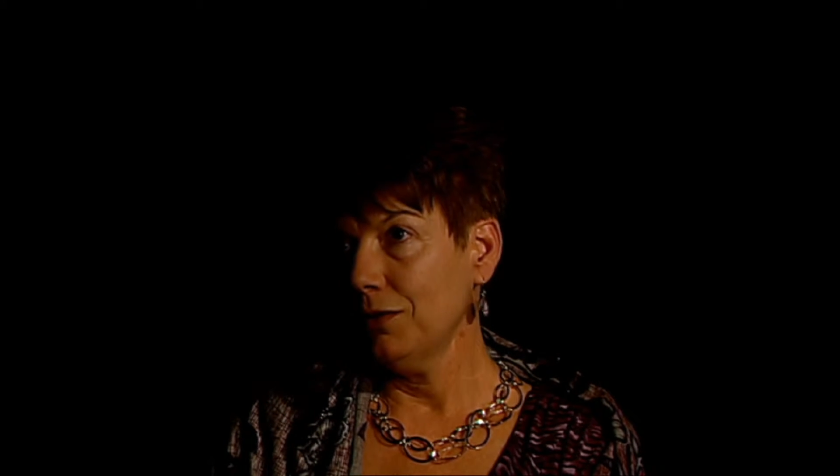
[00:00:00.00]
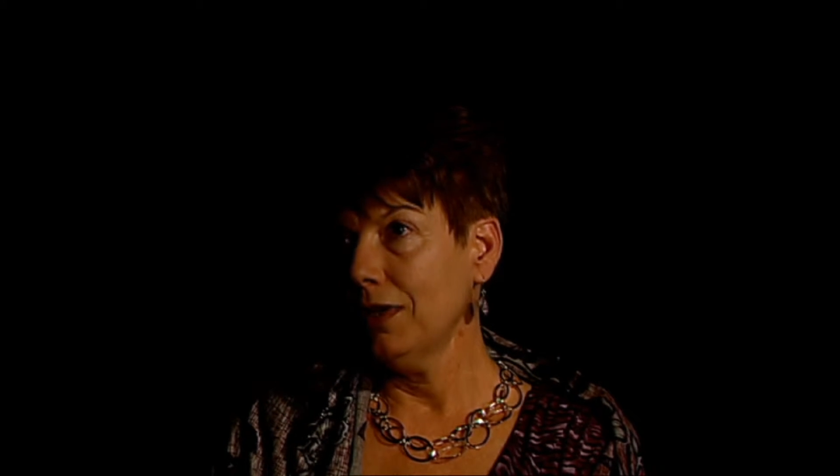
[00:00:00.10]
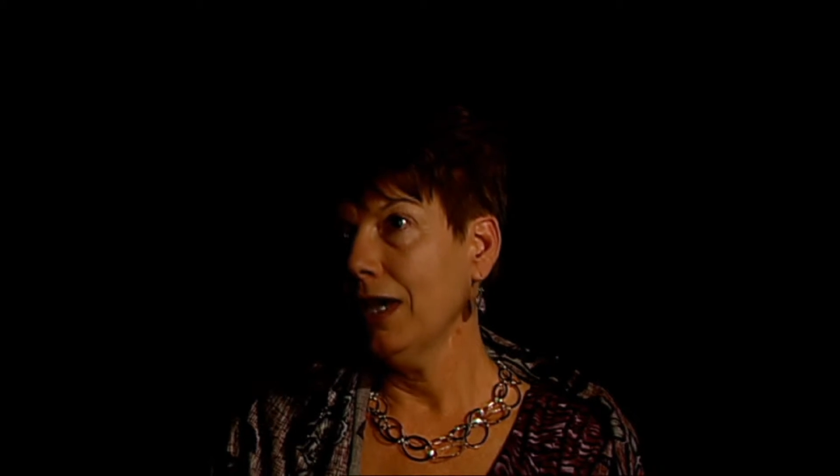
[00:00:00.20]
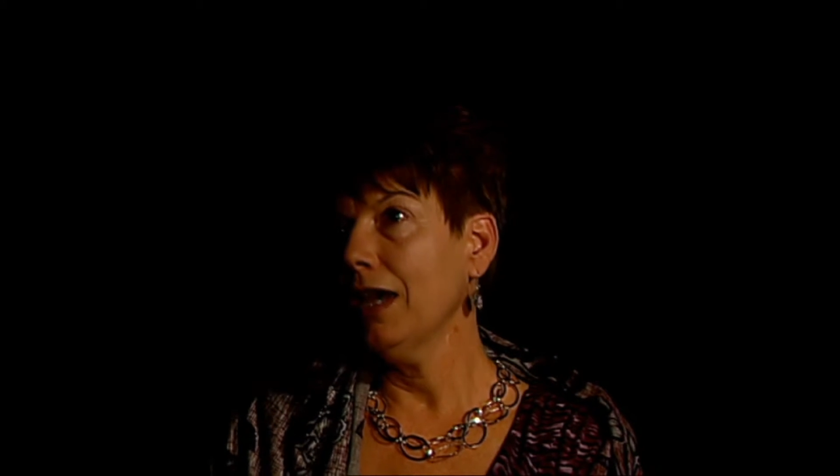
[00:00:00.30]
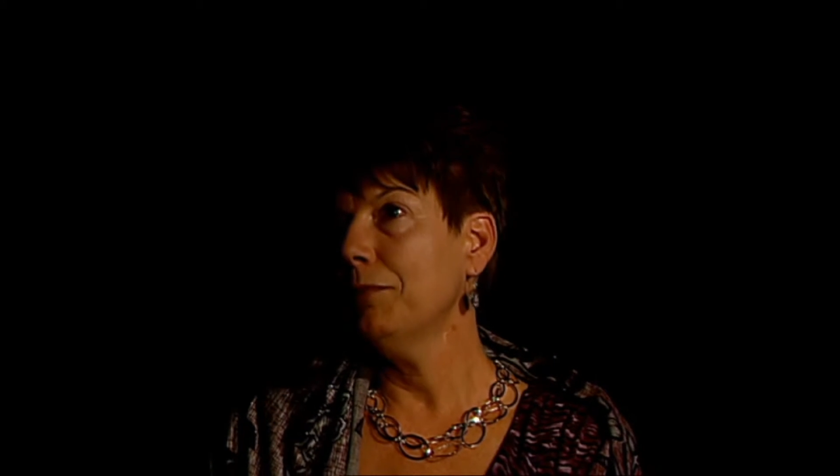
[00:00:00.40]

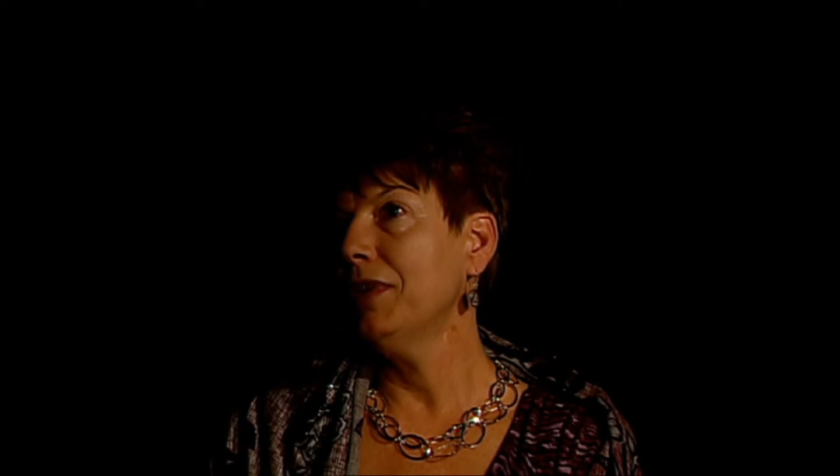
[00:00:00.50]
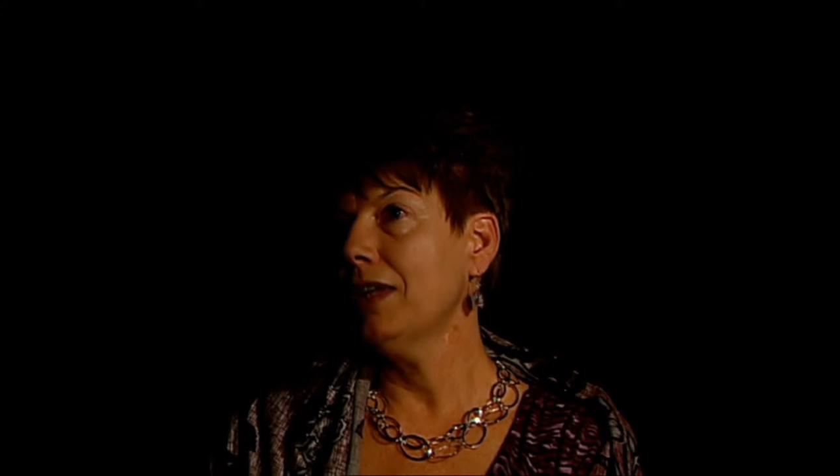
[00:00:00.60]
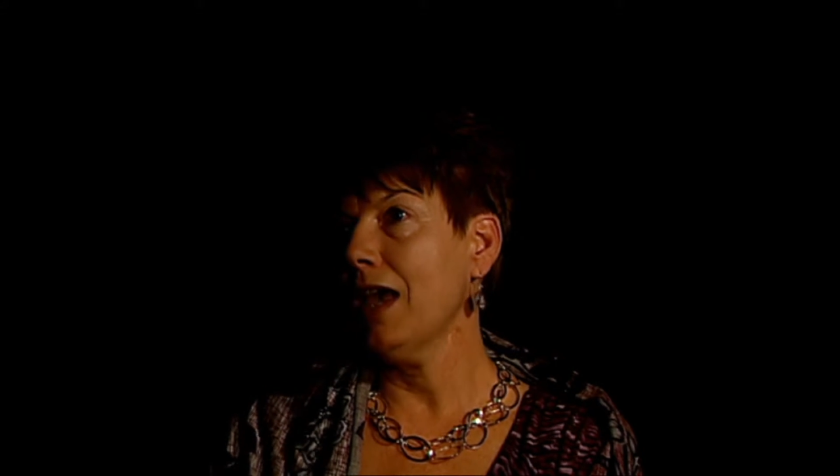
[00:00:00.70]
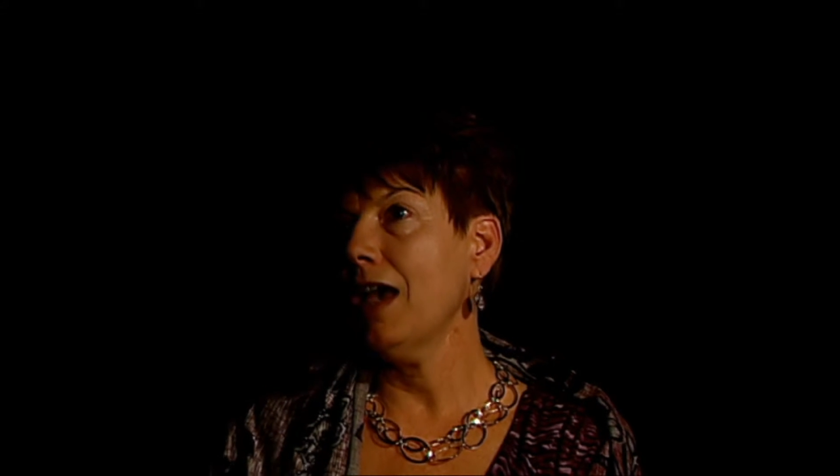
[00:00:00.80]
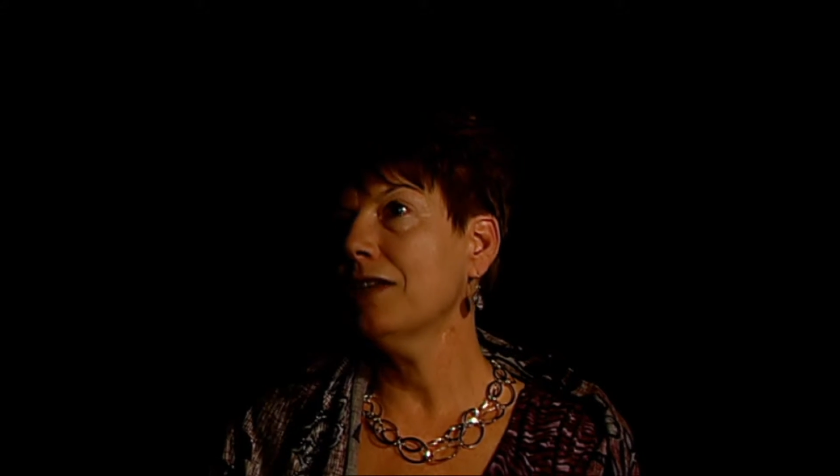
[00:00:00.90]
had been
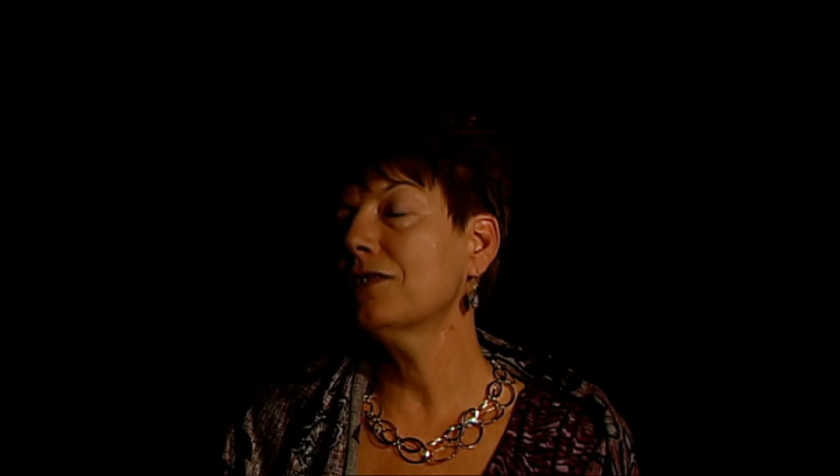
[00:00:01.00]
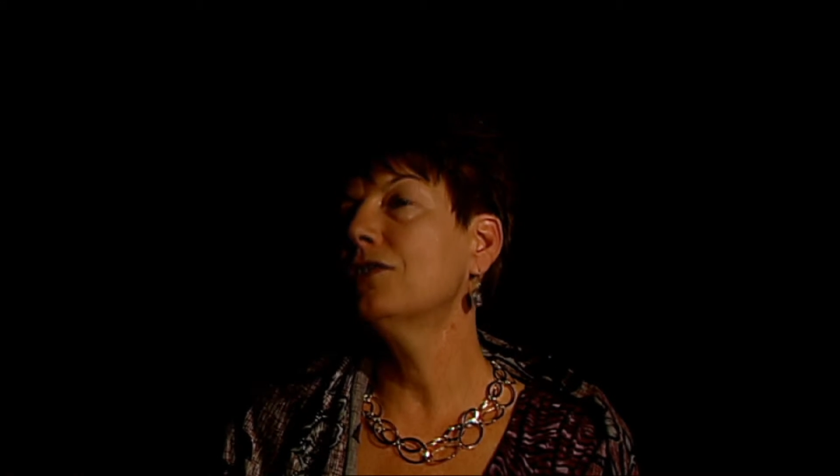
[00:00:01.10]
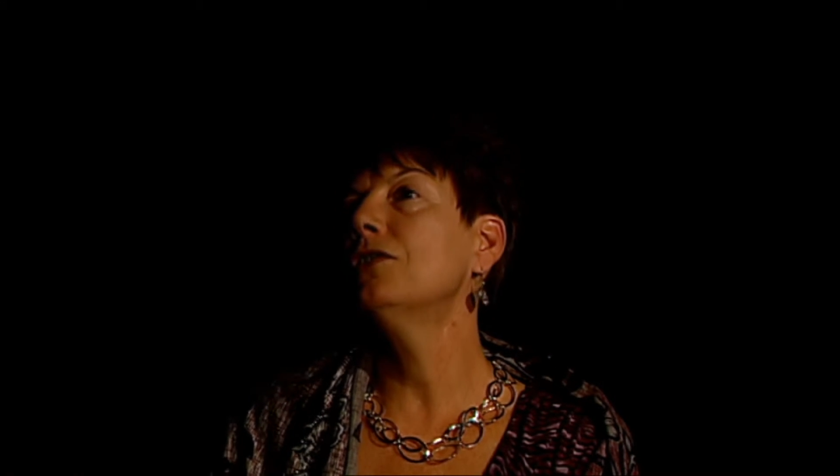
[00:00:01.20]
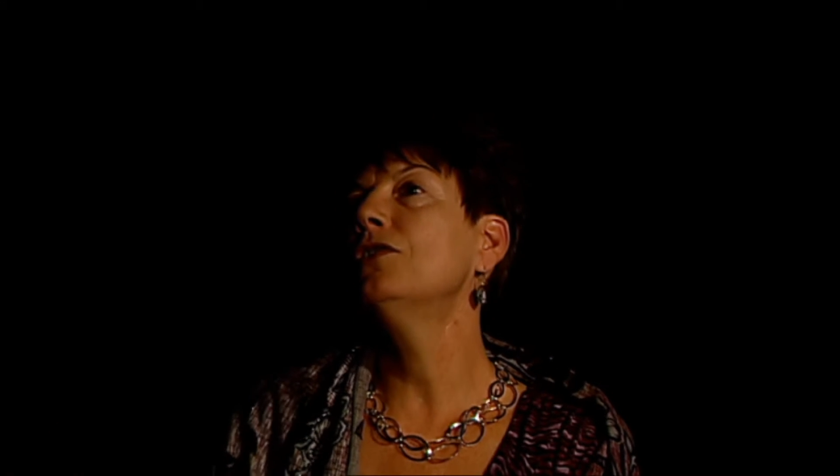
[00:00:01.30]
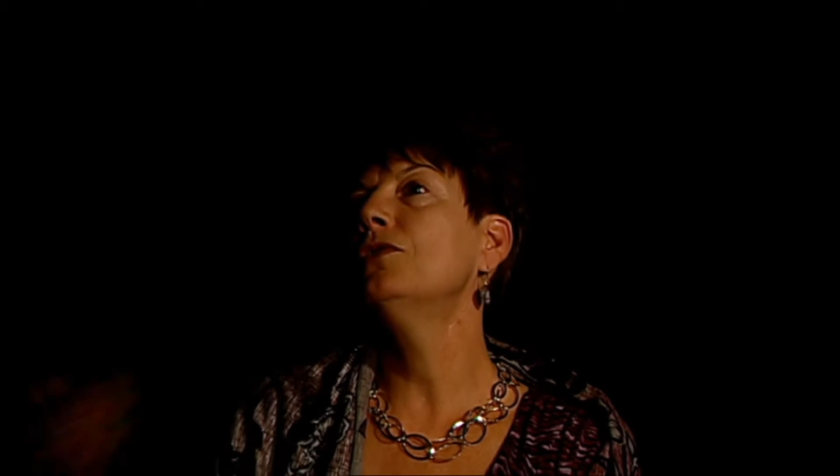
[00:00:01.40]

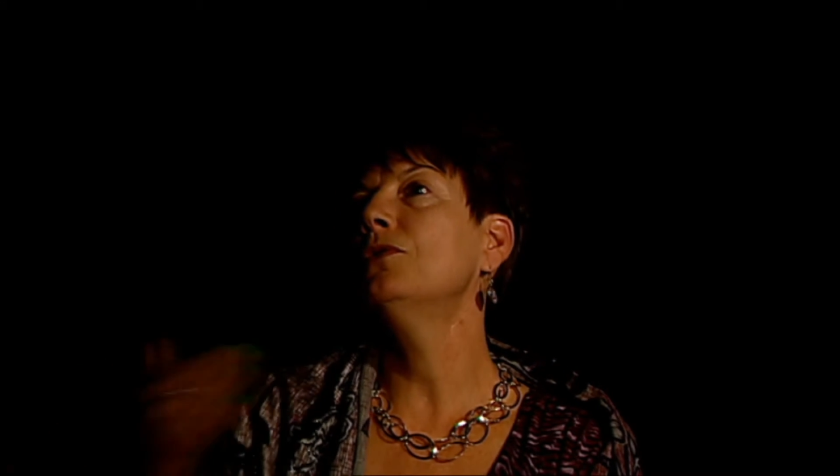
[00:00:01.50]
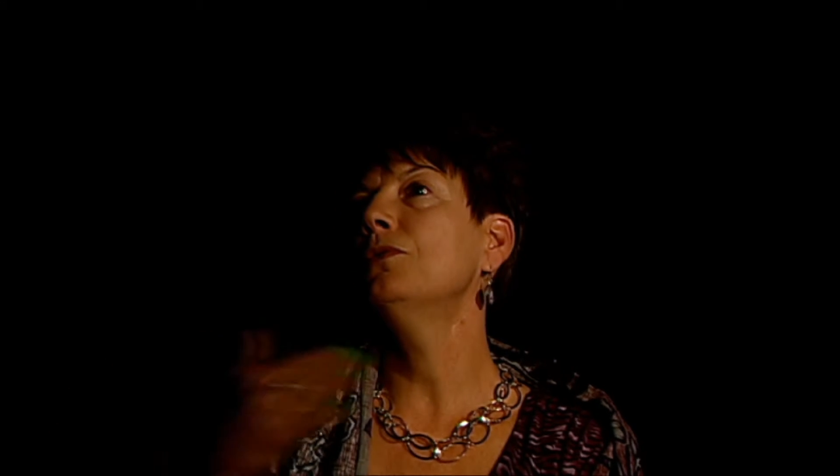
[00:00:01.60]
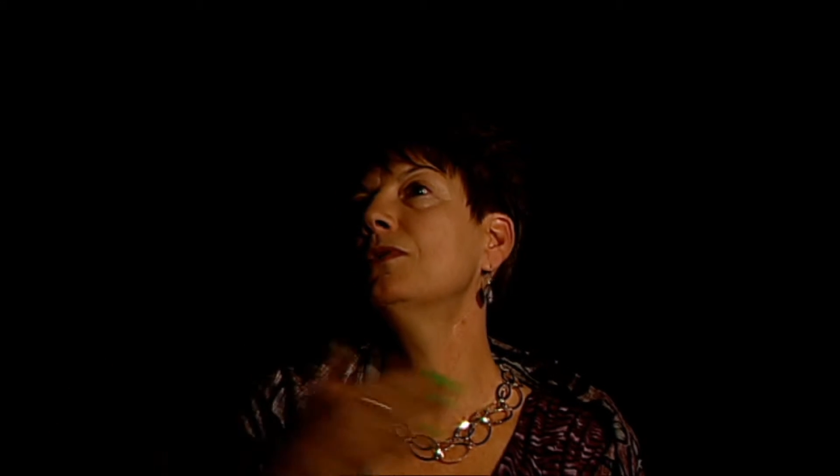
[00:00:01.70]
asked to